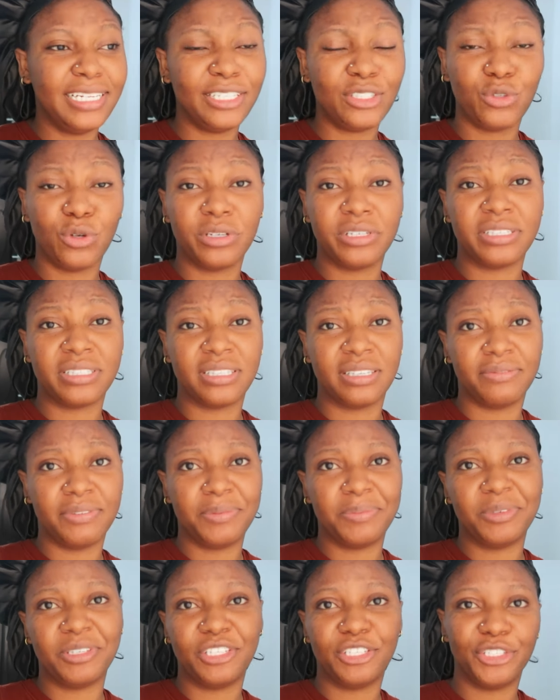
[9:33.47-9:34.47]
network is
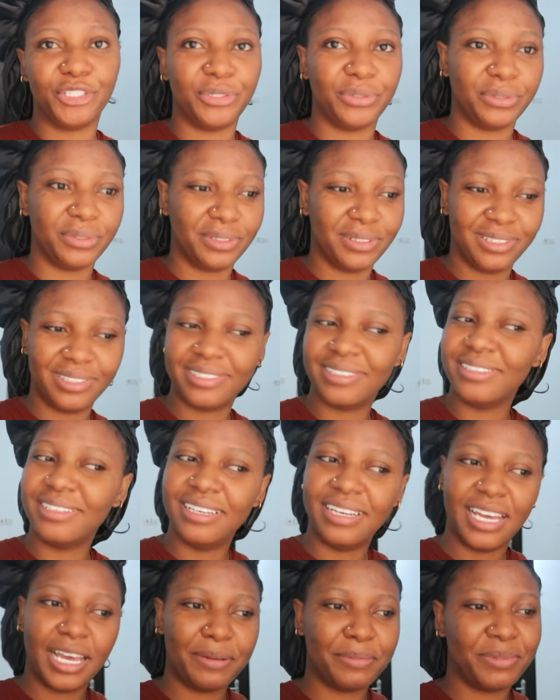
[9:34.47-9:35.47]
giving me issues.
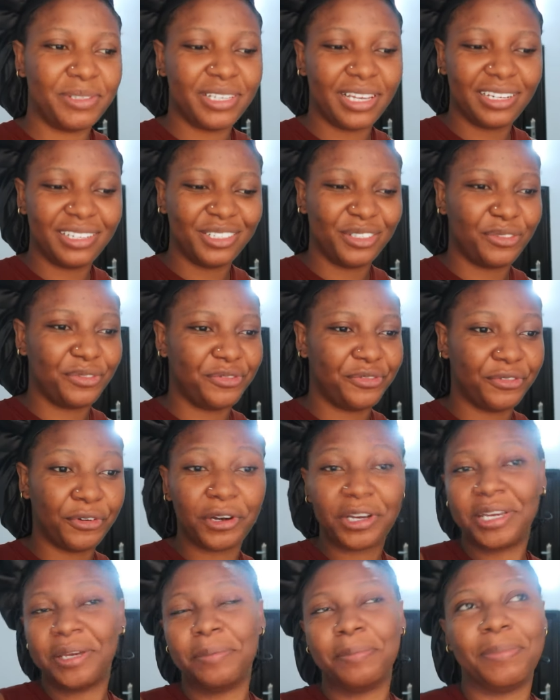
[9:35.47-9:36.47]
MTN is
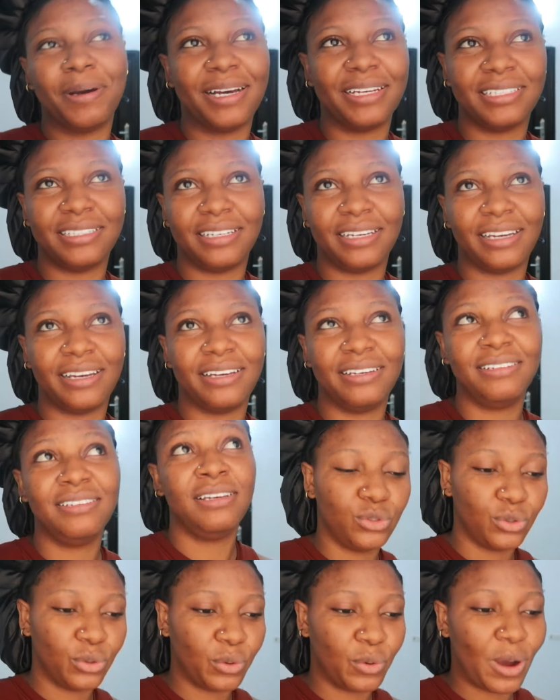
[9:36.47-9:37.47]
fucking bad here,
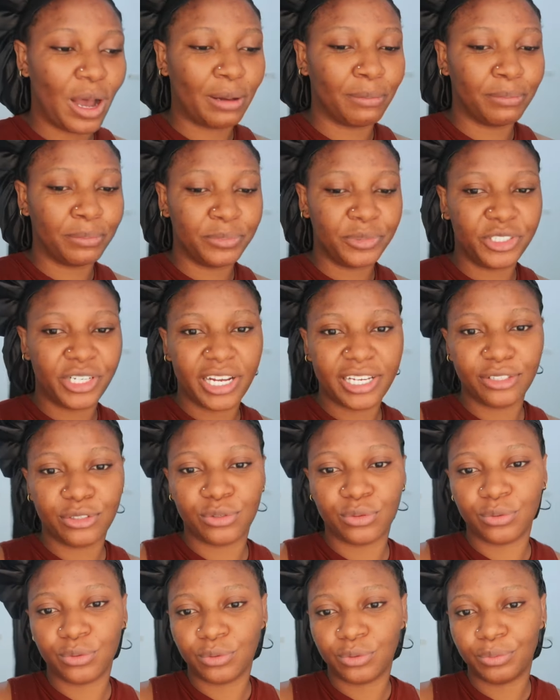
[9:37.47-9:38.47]
so I'm trying
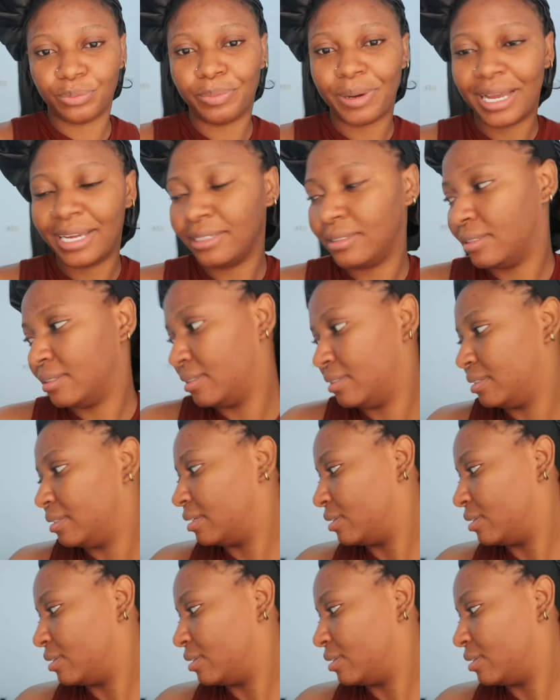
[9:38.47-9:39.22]
to buy this